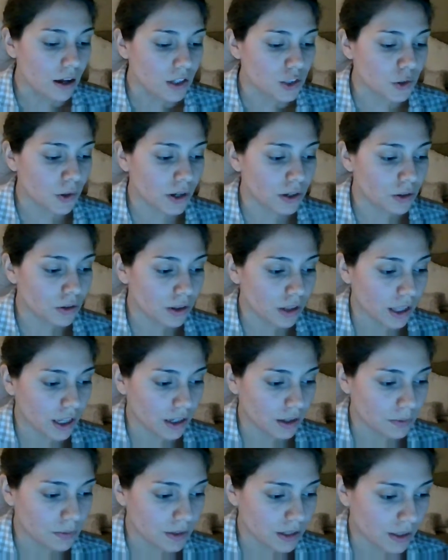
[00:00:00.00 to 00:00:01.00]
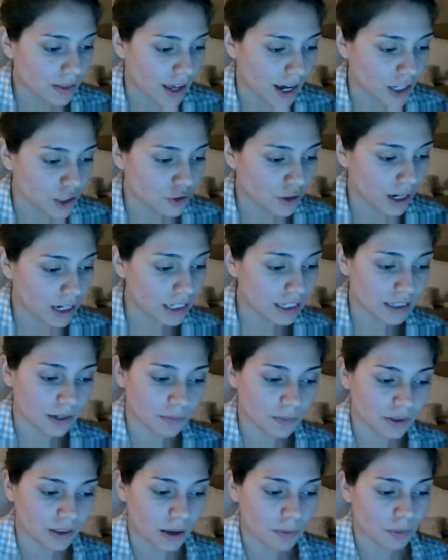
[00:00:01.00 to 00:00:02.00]
So Engel claims that trade is
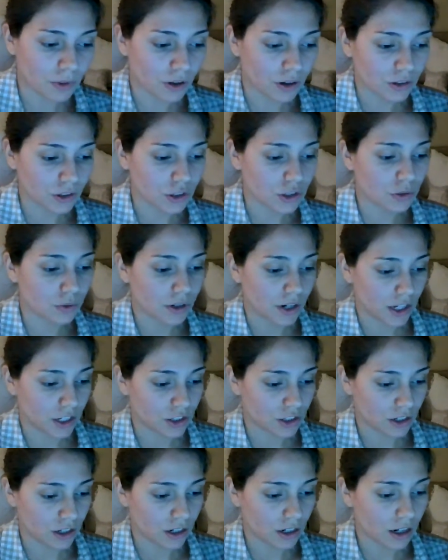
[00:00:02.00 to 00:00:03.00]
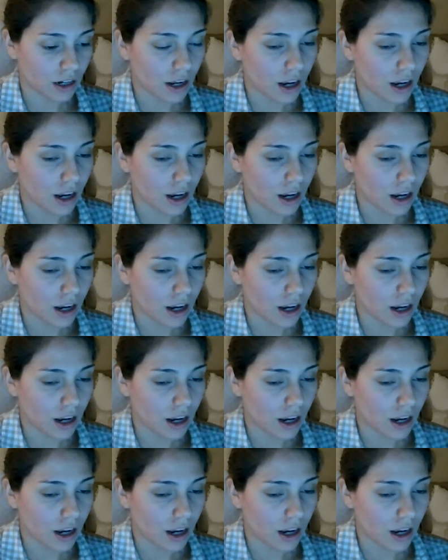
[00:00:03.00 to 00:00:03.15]
something that belongs to a nation,